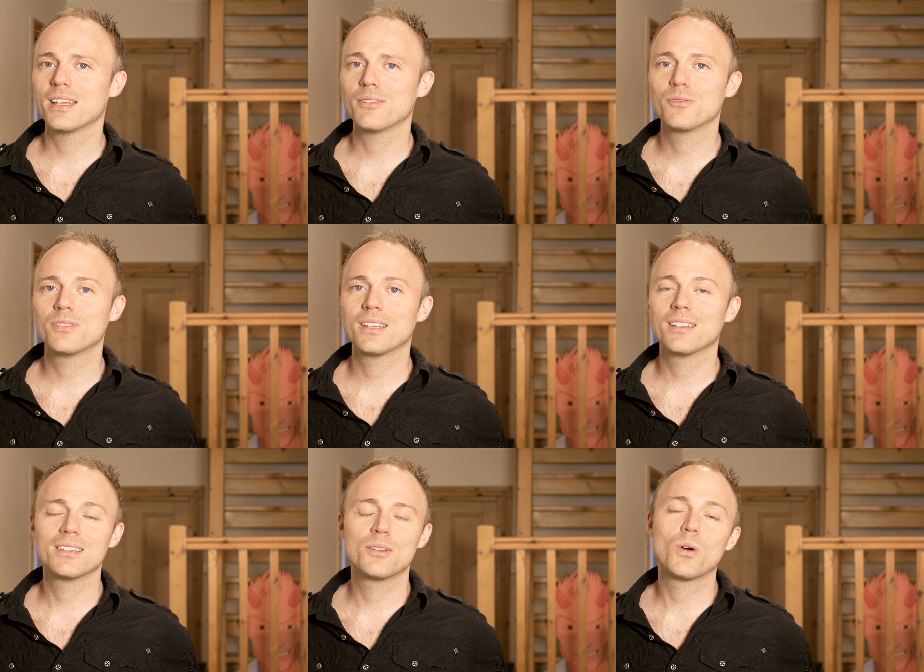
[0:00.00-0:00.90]

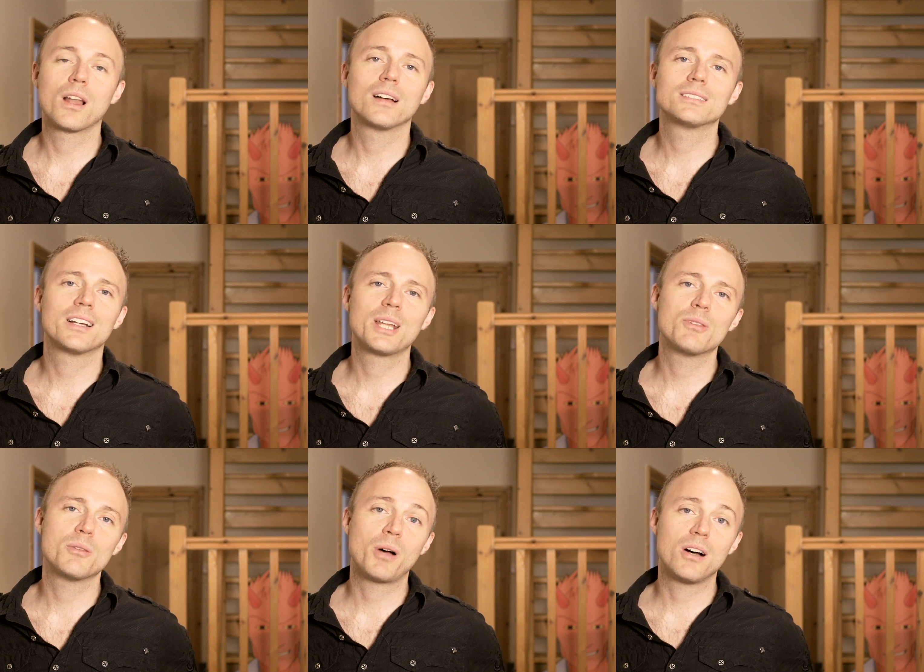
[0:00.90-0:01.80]
I know
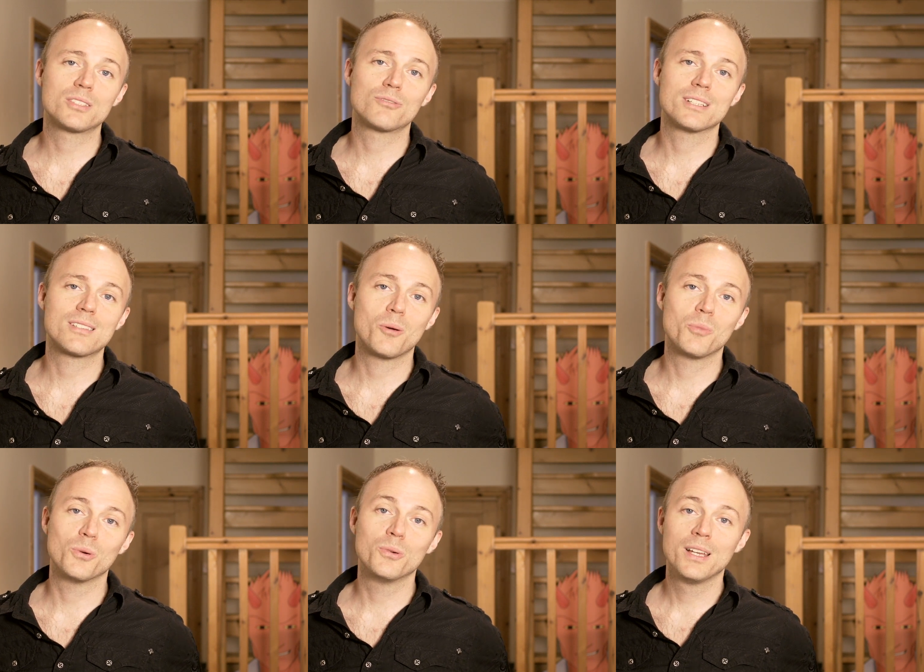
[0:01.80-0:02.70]
in the past, for
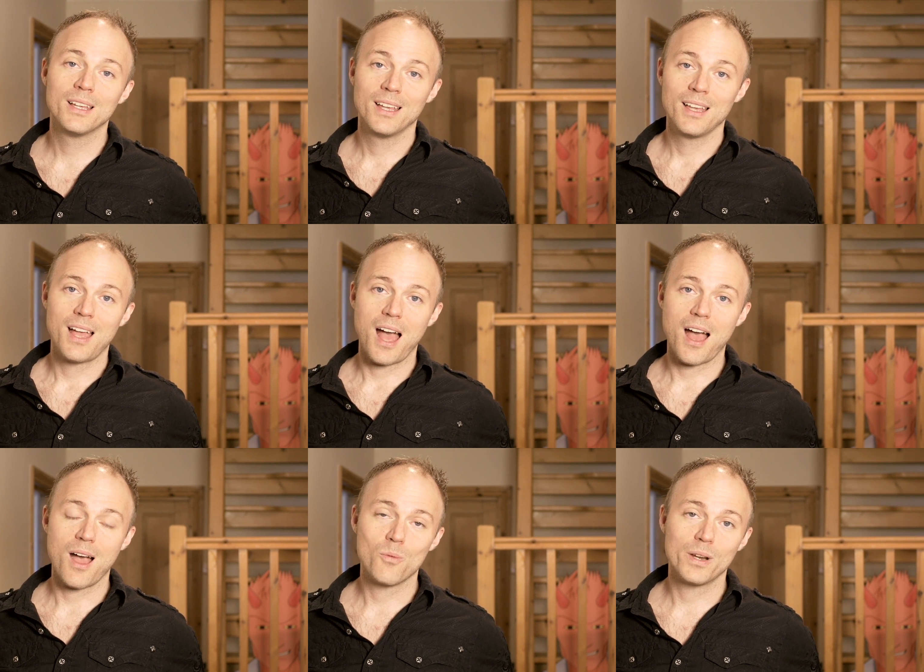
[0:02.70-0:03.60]
example,
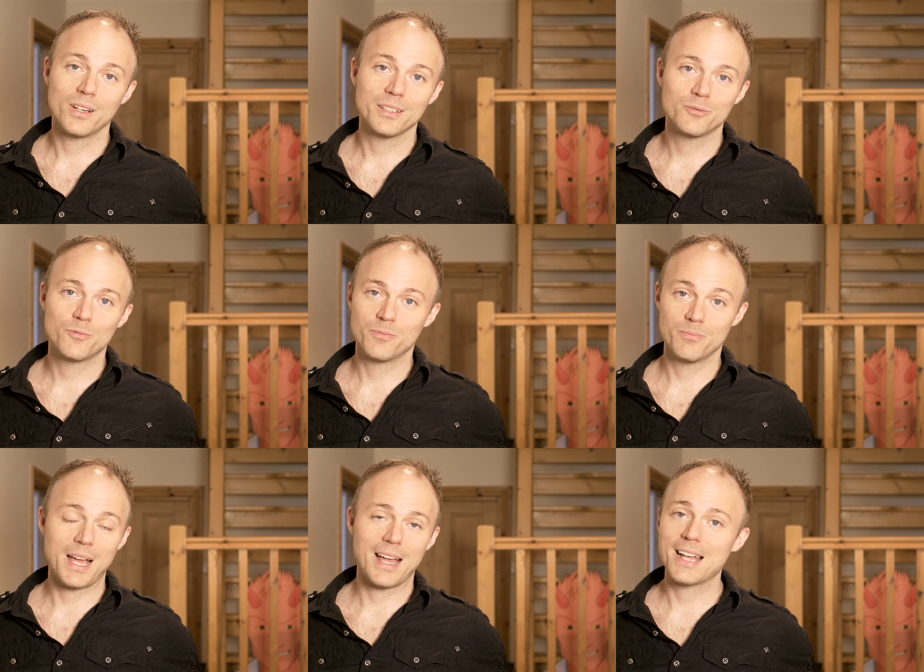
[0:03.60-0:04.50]
when I've
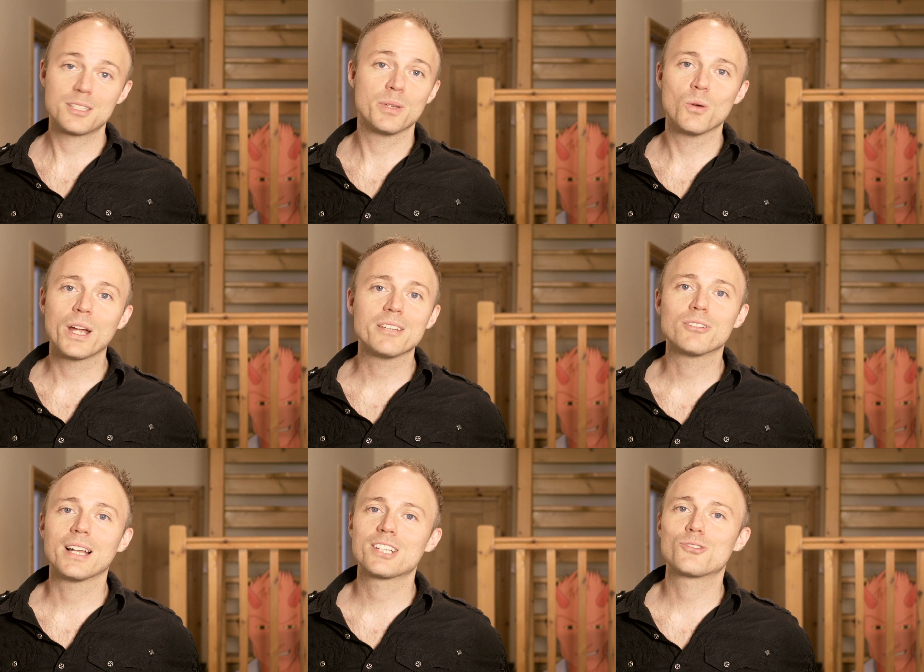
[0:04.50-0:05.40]
had to be away
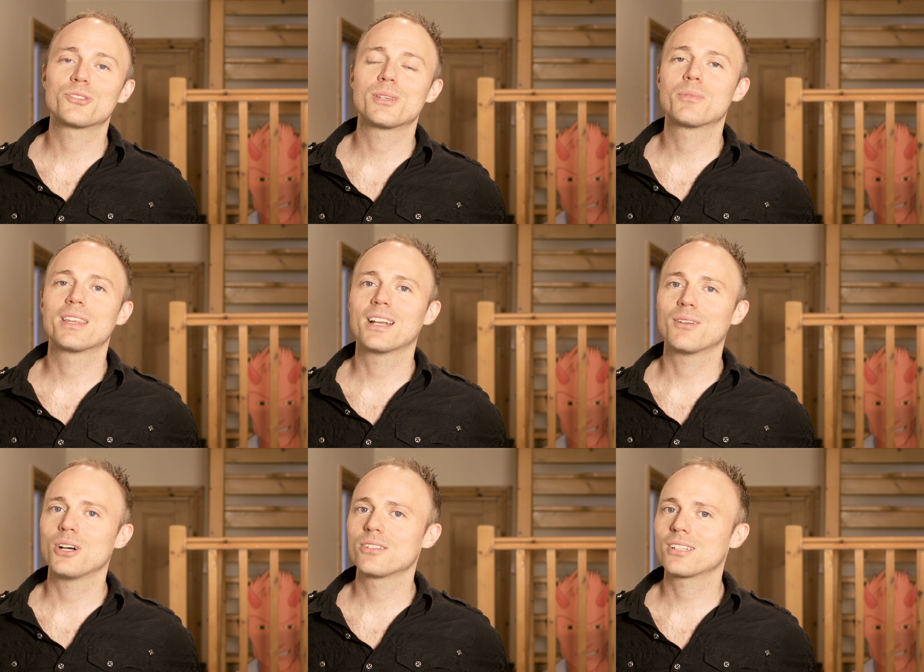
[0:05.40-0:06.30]
for a lecture or something and
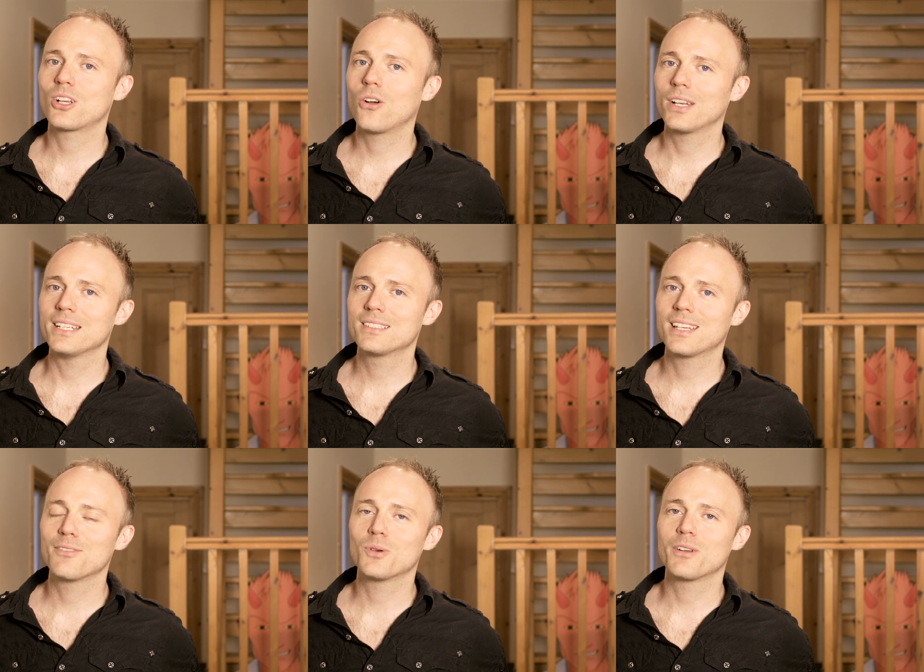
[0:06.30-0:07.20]
I've asked a colleague
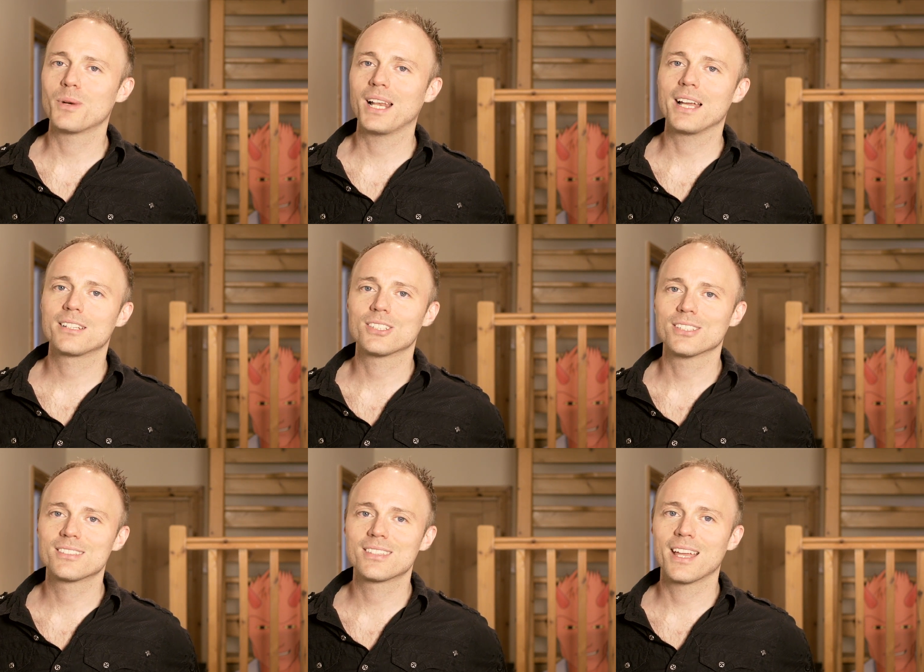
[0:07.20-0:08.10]
to give one of my
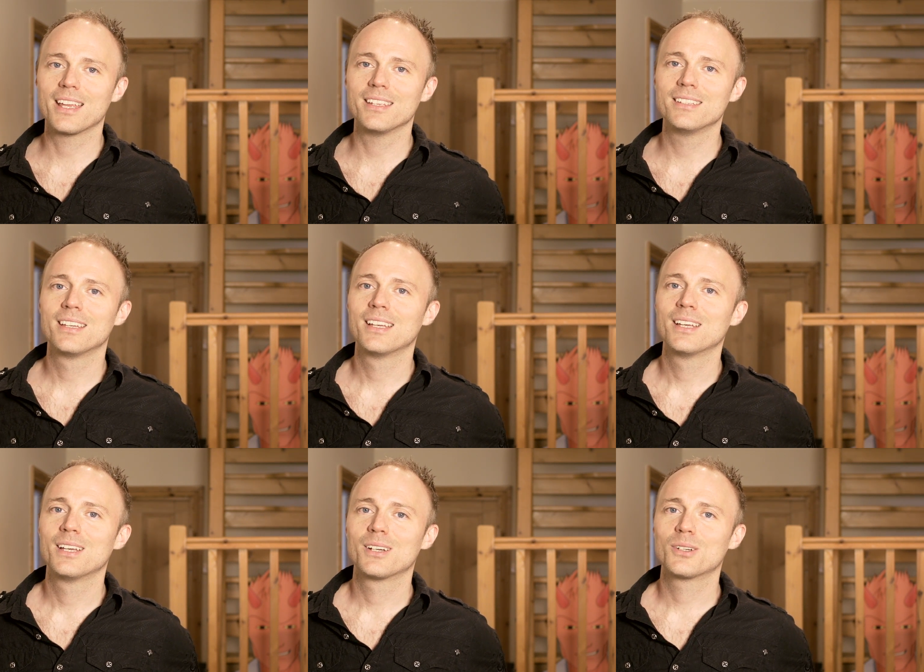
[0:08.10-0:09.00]
lectures, they,
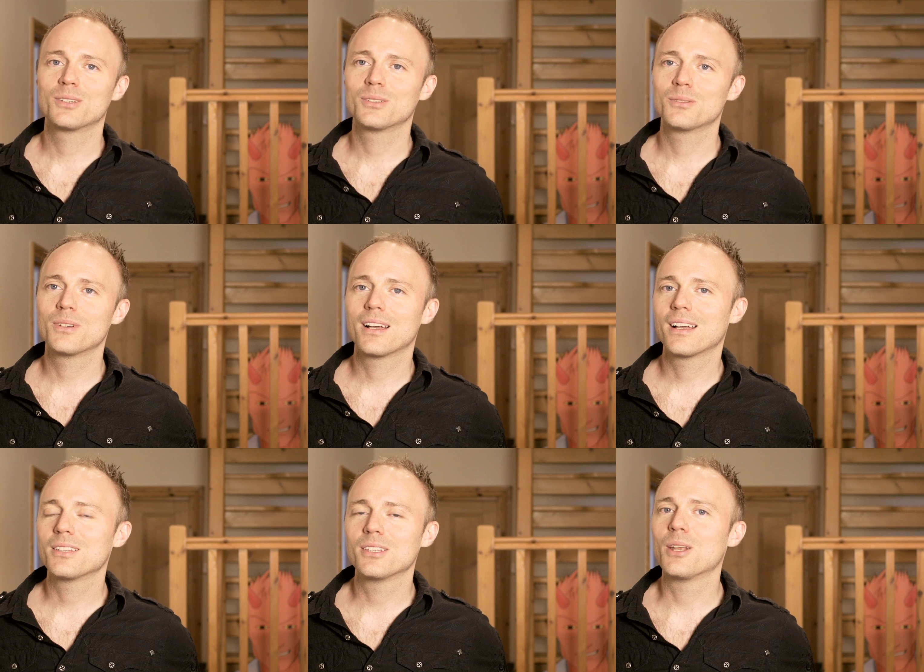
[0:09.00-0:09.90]

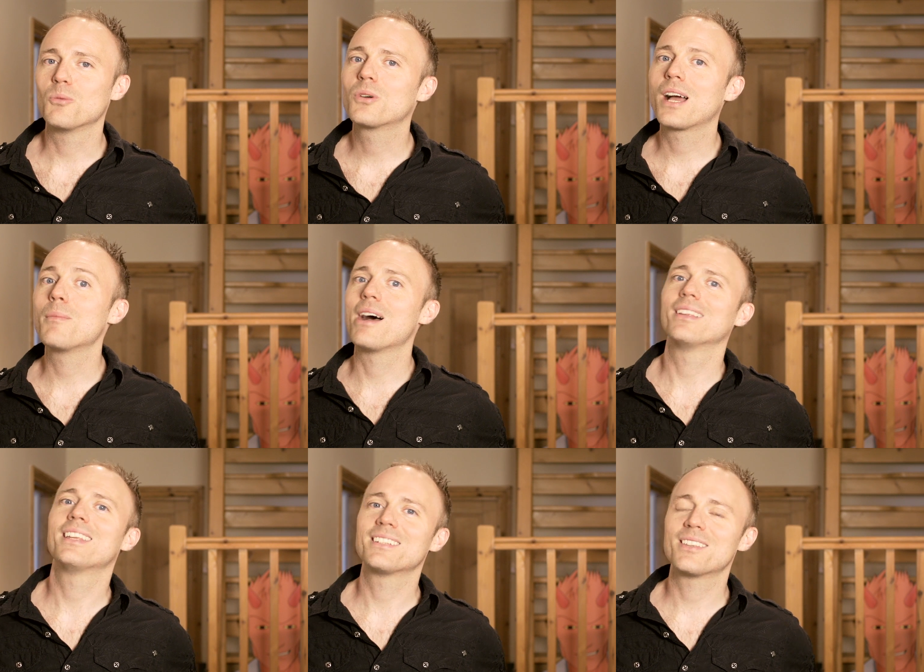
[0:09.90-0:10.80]
will come
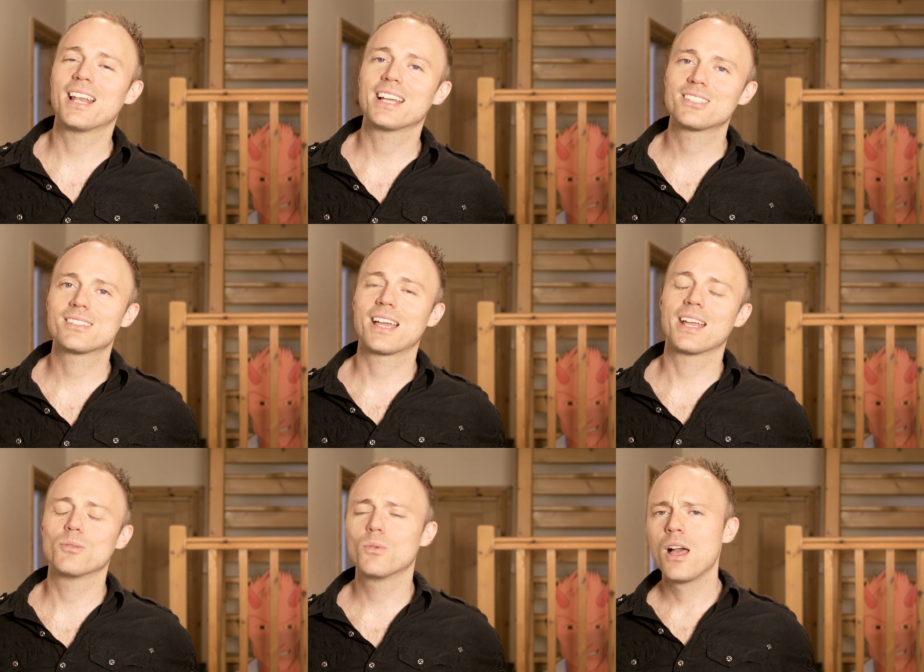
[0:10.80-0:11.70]
out at the end of the lecture
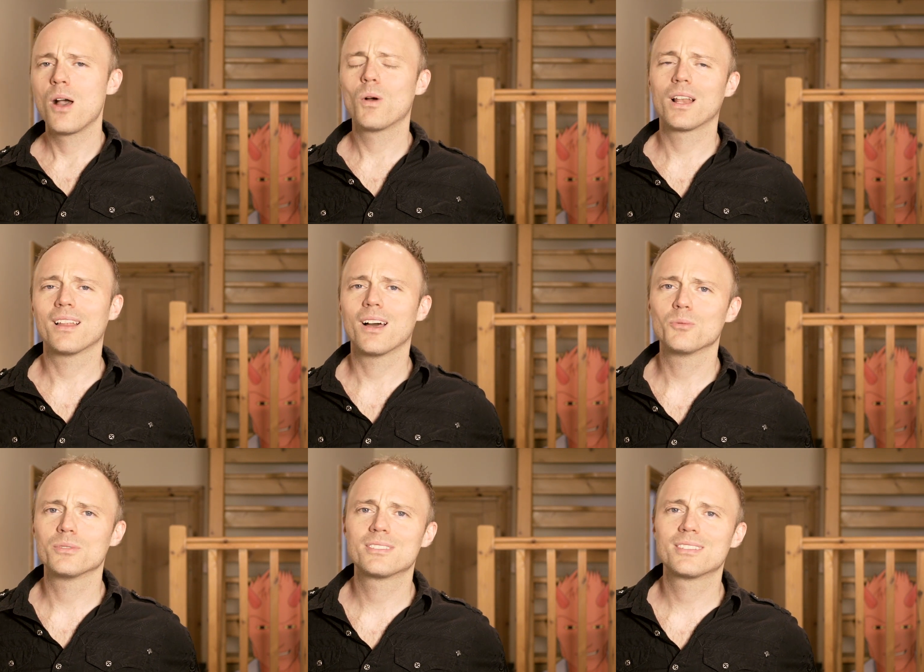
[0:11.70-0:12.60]
saying, I